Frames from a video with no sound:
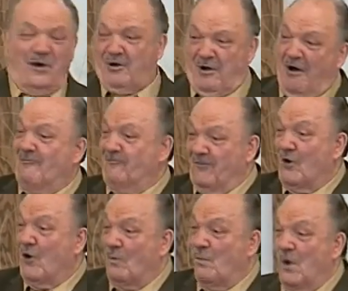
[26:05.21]
the
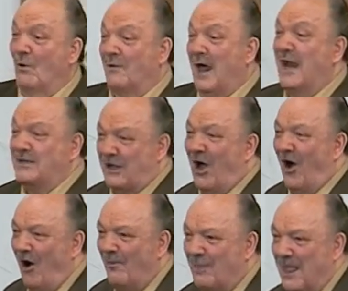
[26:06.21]
Comforter will not
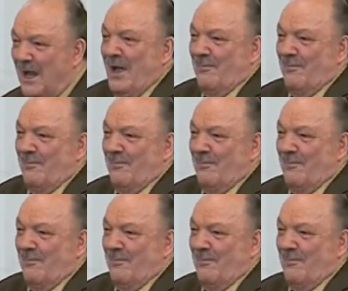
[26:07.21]
come.